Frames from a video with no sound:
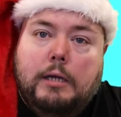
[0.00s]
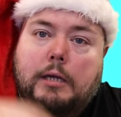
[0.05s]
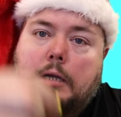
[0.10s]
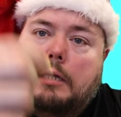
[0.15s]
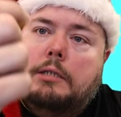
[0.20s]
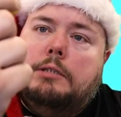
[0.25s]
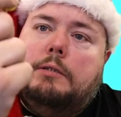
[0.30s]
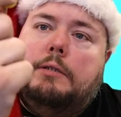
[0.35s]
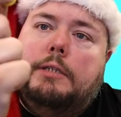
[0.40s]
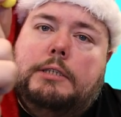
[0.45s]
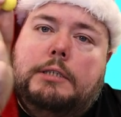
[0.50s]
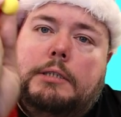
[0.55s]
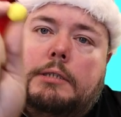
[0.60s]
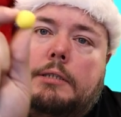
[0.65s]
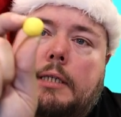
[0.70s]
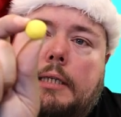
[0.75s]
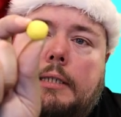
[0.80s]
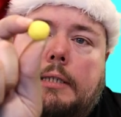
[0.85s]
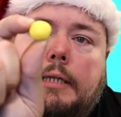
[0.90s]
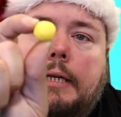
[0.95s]
So this is
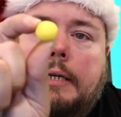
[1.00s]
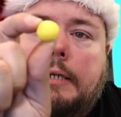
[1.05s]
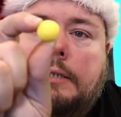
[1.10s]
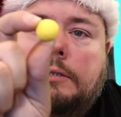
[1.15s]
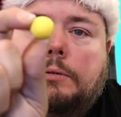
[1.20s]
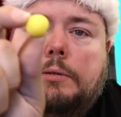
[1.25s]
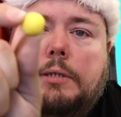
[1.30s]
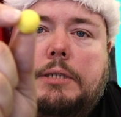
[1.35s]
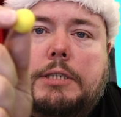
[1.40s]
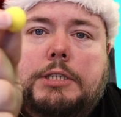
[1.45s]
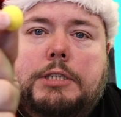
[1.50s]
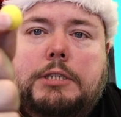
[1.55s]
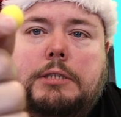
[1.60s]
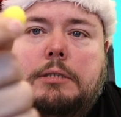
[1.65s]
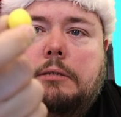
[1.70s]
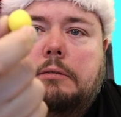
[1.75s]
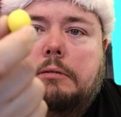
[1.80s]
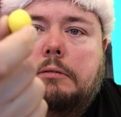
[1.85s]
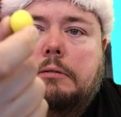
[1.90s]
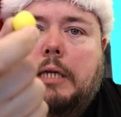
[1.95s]
a Danish tradition,
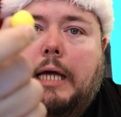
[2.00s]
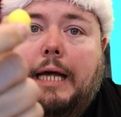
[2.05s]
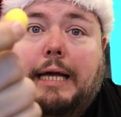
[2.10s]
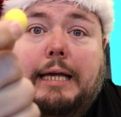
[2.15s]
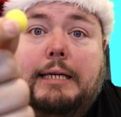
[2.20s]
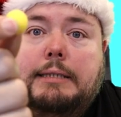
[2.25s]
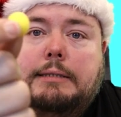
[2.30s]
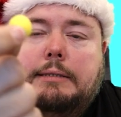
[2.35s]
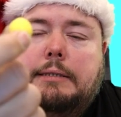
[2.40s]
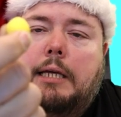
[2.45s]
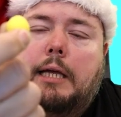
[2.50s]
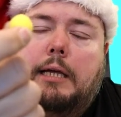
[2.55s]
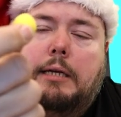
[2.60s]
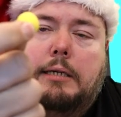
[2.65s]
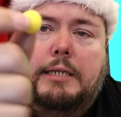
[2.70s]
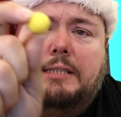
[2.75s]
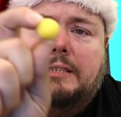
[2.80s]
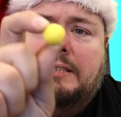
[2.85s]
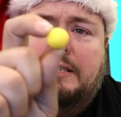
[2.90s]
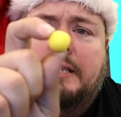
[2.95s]
I guess.
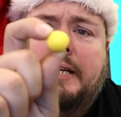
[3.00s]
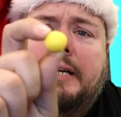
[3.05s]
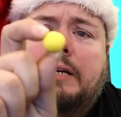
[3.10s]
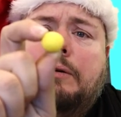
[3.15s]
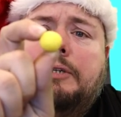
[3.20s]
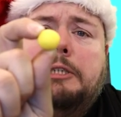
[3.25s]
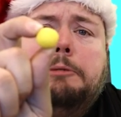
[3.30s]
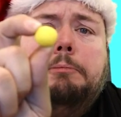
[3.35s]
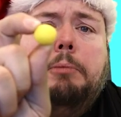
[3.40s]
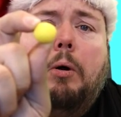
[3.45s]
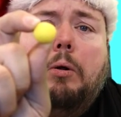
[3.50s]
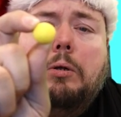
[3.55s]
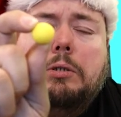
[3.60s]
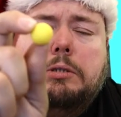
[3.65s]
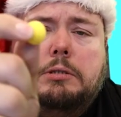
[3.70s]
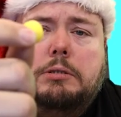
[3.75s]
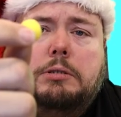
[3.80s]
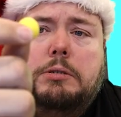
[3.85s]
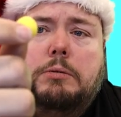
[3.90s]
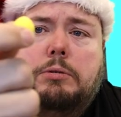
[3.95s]
It's licorice balls,
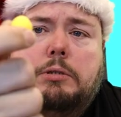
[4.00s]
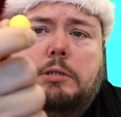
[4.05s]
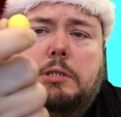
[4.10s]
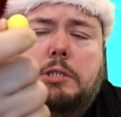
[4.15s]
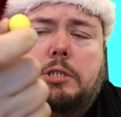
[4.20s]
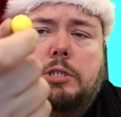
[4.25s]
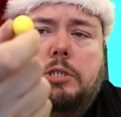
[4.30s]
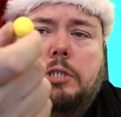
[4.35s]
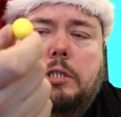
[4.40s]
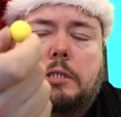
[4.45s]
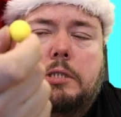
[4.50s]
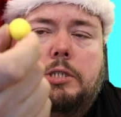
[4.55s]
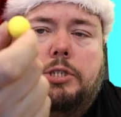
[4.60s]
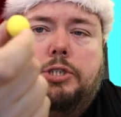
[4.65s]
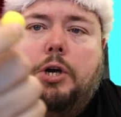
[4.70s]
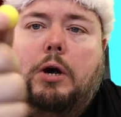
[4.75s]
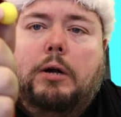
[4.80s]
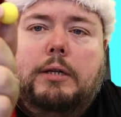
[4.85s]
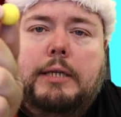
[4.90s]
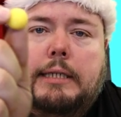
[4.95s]
so it's
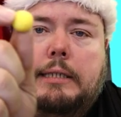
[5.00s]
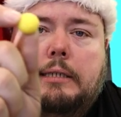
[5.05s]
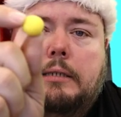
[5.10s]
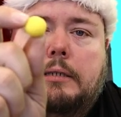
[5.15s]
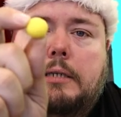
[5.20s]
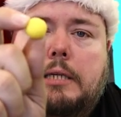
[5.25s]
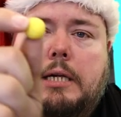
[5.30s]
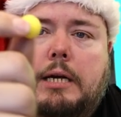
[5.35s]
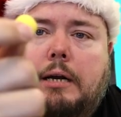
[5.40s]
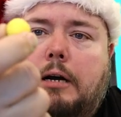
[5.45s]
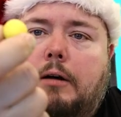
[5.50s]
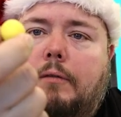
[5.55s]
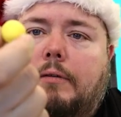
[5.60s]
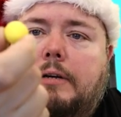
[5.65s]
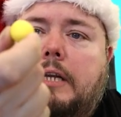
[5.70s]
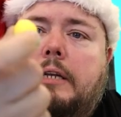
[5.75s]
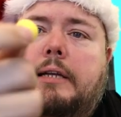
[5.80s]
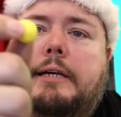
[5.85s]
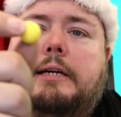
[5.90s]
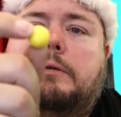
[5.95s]
chocolate covered
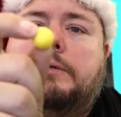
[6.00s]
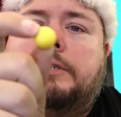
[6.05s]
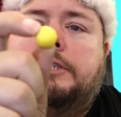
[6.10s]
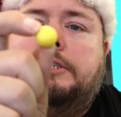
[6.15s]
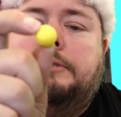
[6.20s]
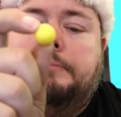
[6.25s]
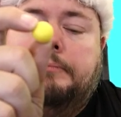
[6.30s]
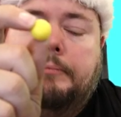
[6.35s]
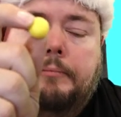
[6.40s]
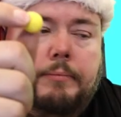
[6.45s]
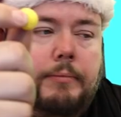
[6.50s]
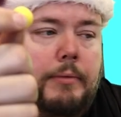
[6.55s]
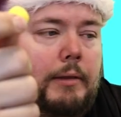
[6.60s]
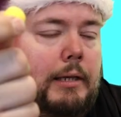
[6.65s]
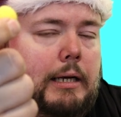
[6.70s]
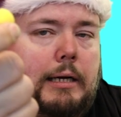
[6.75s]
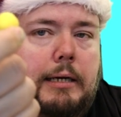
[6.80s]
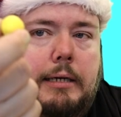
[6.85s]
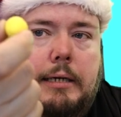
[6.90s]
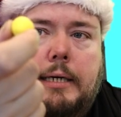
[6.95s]
in licorice.
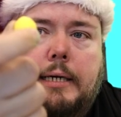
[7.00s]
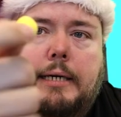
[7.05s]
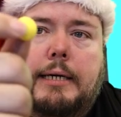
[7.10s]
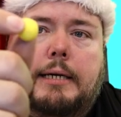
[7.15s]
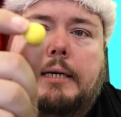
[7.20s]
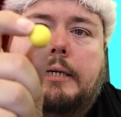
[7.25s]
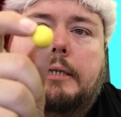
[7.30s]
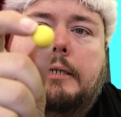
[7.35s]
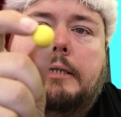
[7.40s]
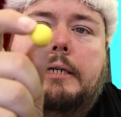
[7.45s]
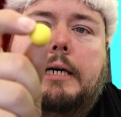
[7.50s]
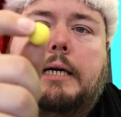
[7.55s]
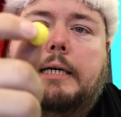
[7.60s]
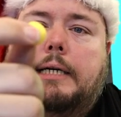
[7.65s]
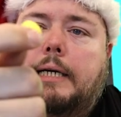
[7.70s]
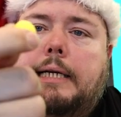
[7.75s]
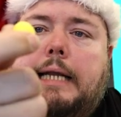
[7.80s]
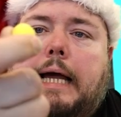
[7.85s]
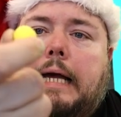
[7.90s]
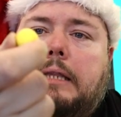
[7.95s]

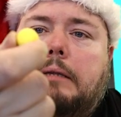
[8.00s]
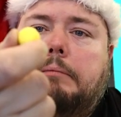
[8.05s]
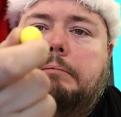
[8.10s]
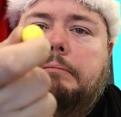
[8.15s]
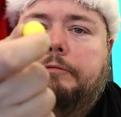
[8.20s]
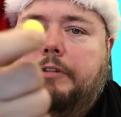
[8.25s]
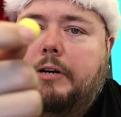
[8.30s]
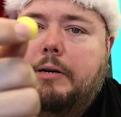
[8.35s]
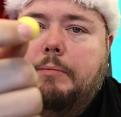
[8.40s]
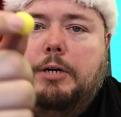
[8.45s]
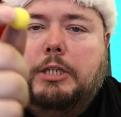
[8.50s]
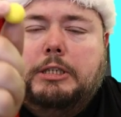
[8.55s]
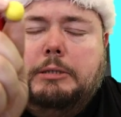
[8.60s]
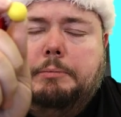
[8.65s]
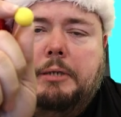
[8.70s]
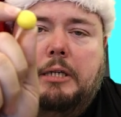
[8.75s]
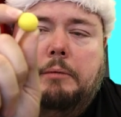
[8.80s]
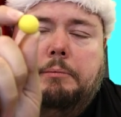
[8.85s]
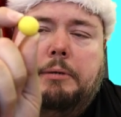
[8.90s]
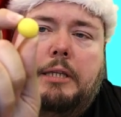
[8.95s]
I like them very much,
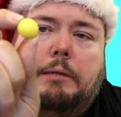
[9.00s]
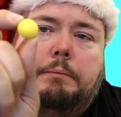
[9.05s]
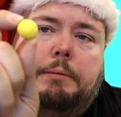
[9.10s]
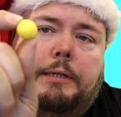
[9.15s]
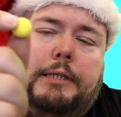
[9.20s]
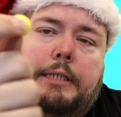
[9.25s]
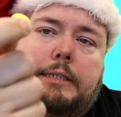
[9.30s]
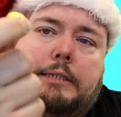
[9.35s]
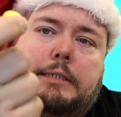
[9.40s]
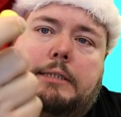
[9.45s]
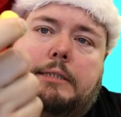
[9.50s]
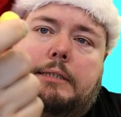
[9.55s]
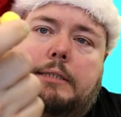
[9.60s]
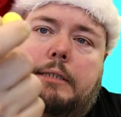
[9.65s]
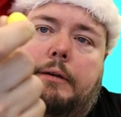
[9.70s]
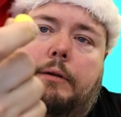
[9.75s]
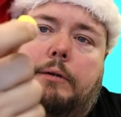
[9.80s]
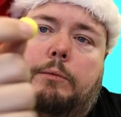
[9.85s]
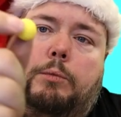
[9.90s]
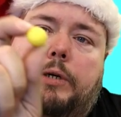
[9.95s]
but this is
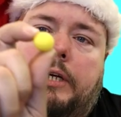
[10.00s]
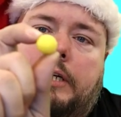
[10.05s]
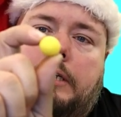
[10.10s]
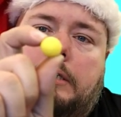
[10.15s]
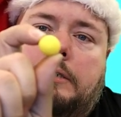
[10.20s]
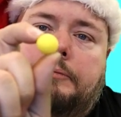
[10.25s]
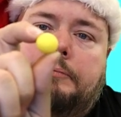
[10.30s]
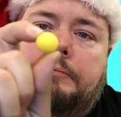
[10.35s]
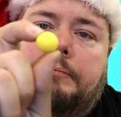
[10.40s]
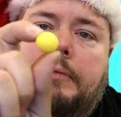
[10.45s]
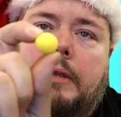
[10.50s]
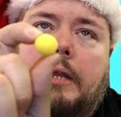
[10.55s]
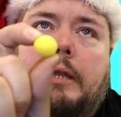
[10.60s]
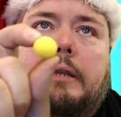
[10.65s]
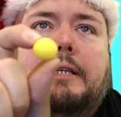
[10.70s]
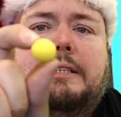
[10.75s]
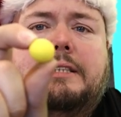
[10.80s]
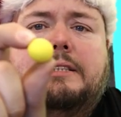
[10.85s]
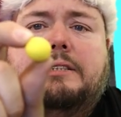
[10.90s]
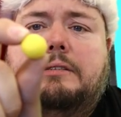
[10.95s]
weird.
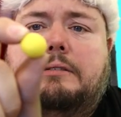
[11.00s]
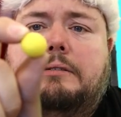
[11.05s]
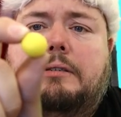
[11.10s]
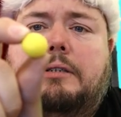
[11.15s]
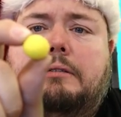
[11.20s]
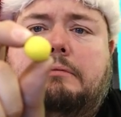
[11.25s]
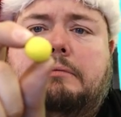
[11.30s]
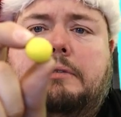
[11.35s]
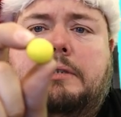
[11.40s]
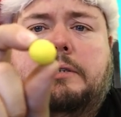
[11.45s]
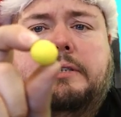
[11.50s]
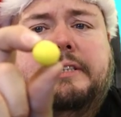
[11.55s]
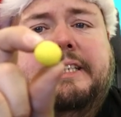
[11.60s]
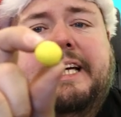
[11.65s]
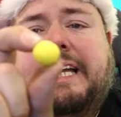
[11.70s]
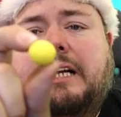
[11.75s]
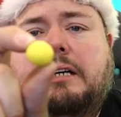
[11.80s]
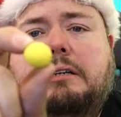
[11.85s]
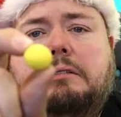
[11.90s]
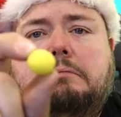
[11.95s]
This is
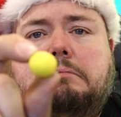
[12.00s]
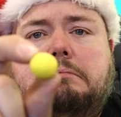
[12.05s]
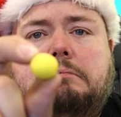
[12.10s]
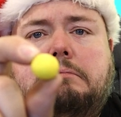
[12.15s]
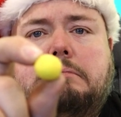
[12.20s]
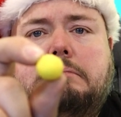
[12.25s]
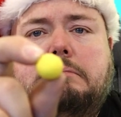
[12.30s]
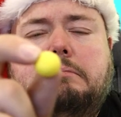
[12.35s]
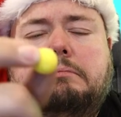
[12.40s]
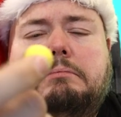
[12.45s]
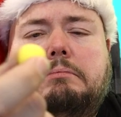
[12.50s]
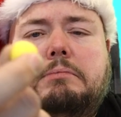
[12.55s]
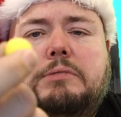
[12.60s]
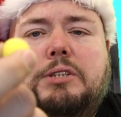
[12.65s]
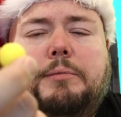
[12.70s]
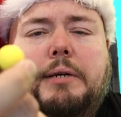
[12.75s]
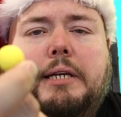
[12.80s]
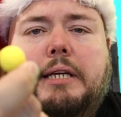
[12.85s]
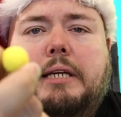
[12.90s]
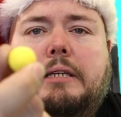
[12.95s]
yellow.
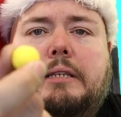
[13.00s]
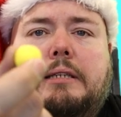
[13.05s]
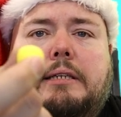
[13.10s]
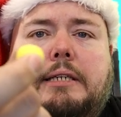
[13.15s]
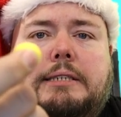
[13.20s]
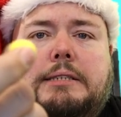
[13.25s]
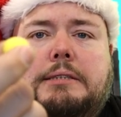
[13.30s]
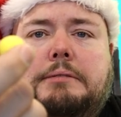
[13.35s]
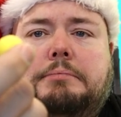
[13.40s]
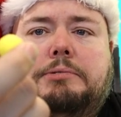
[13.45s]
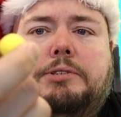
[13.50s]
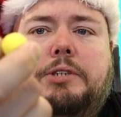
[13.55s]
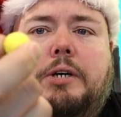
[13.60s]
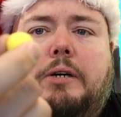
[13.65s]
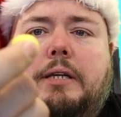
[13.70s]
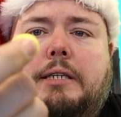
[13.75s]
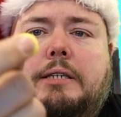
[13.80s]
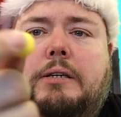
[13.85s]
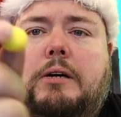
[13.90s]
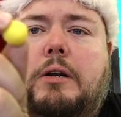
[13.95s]
Normally it's
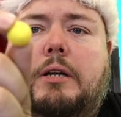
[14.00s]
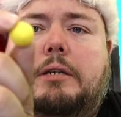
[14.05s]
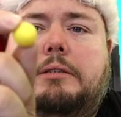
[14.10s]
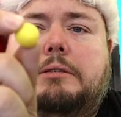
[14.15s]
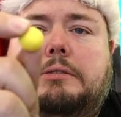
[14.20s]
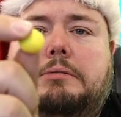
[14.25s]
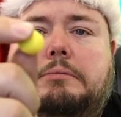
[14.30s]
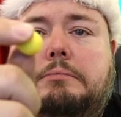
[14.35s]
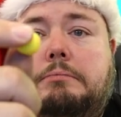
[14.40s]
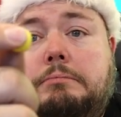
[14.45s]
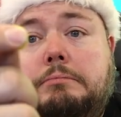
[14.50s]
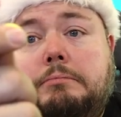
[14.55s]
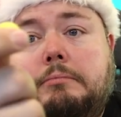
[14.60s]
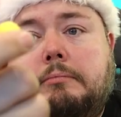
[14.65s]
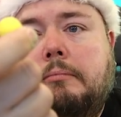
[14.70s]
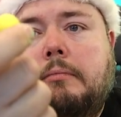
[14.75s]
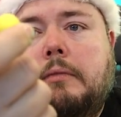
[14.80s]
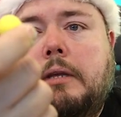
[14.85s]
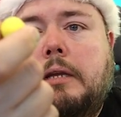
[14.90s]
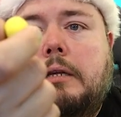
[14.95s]
chocolate colored, so
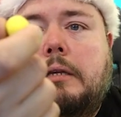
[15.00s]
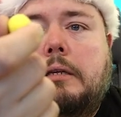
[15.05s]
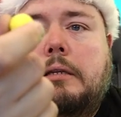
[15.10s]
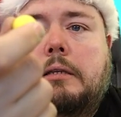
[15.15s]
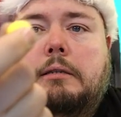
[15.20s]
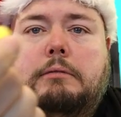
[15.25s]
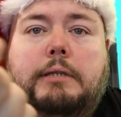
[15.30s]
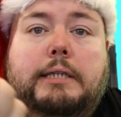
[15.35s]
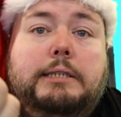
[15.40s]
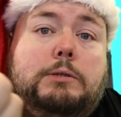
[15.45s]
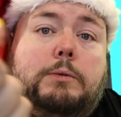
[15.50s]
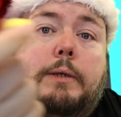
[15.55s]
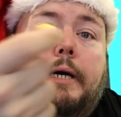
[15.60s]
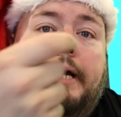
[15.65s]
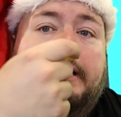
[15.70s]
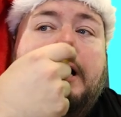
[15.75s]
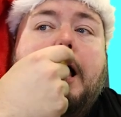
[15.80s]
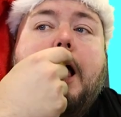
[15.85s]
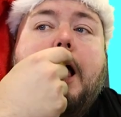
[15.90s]
let's try it.